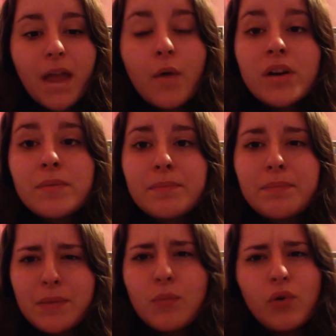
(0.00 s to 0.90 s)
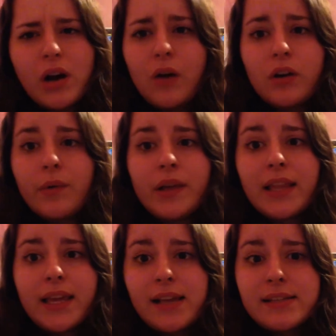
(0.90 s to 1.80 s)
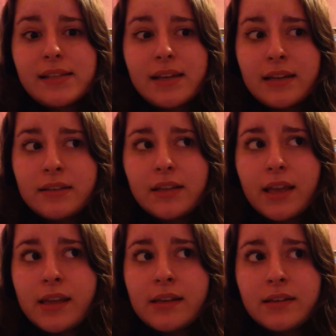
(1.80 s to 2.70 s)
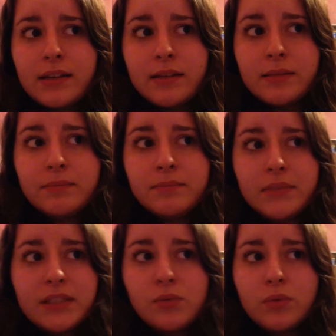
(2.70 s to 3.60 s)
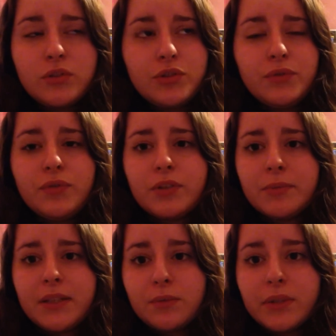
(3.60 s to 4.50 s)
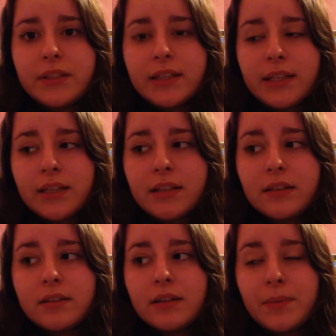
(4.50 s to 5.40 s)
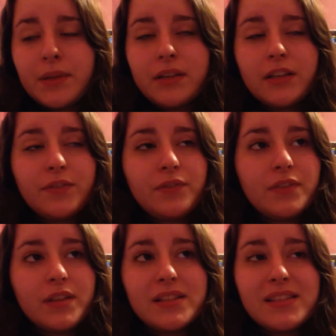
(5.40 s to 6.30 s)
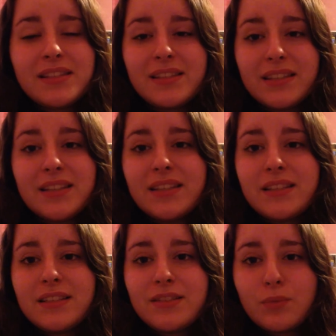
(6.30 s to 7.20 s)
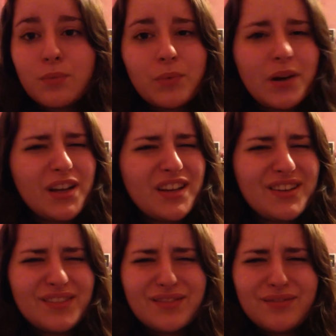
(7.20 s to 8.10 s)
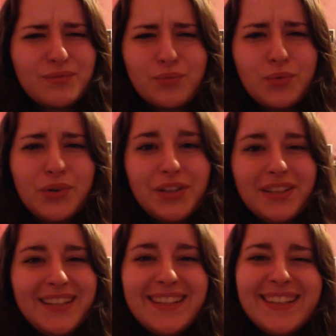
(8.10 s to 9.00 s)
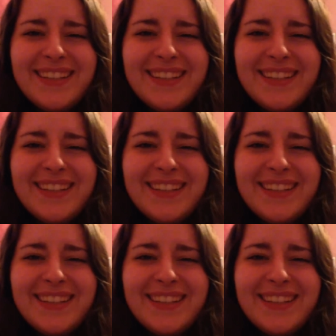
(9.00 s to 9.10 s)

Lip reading: I want to be more outgoing, like I said, and this will do for me, really. I mean, if this didn't, what would?